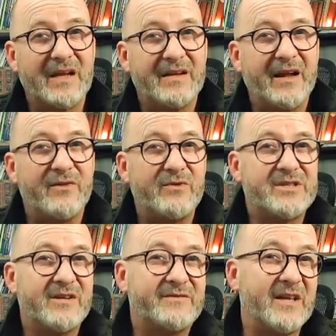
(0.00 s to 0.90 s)
Now, the
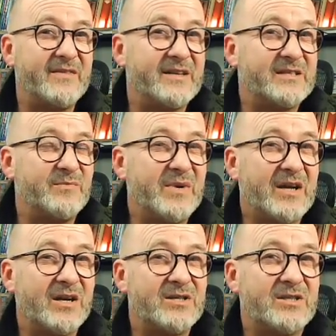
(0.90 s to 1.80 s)
reason I've done this is
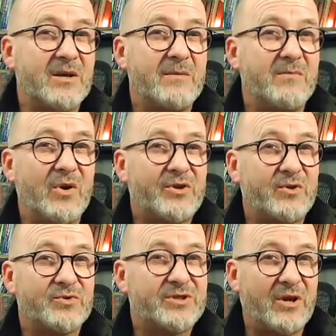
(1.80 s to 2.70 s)
because
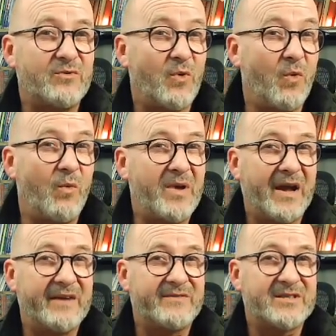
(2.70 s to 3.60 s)
molecules don't all
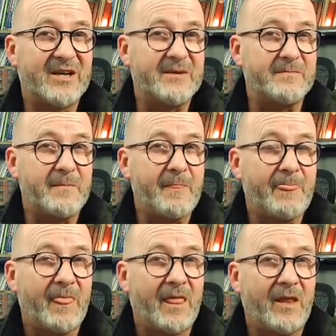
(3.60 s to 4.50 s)
behave the same.
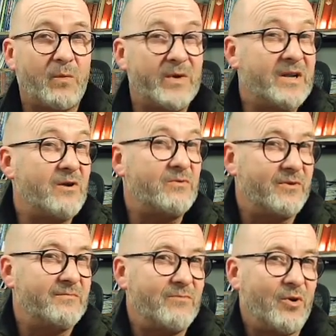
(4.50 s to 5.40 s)
We know
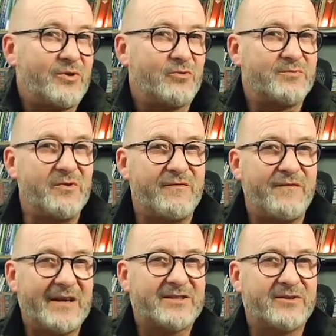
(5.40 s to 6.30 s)
that molecules move
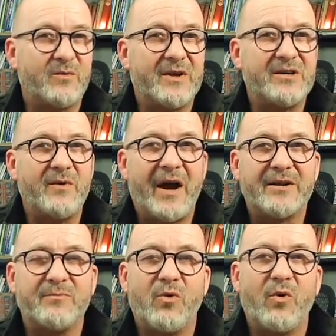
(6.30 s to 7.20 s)
faster when you
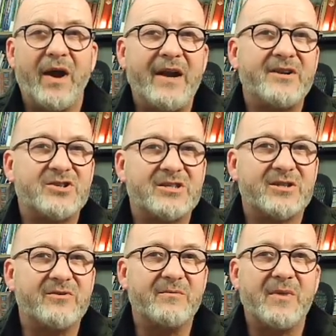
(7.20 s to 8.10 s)
add more energy
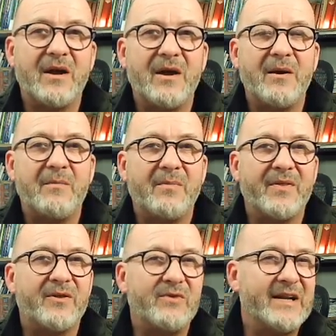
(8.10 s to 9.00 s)
to them.
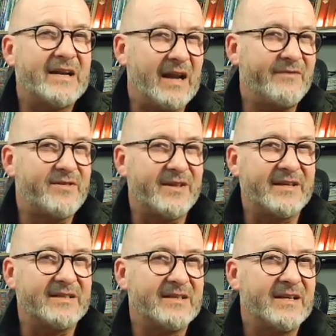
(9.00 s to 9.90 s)
But the really clever
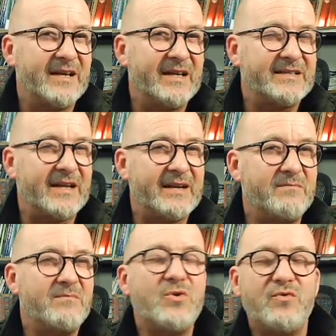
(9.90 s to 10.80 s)
thing is that they
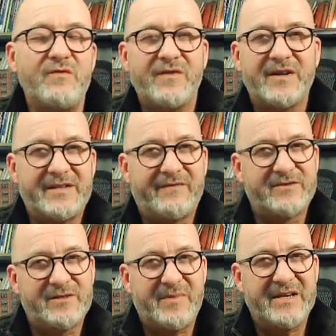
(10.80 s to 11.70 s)
move at
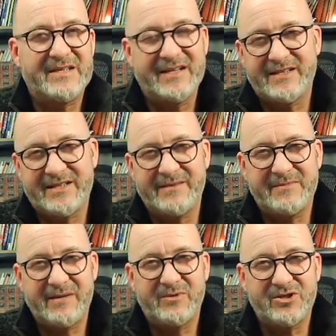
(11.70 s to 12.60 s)
different speeds at the same
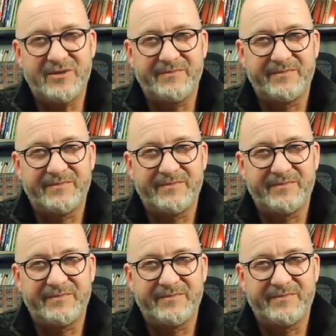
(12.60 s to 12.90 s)
temperature,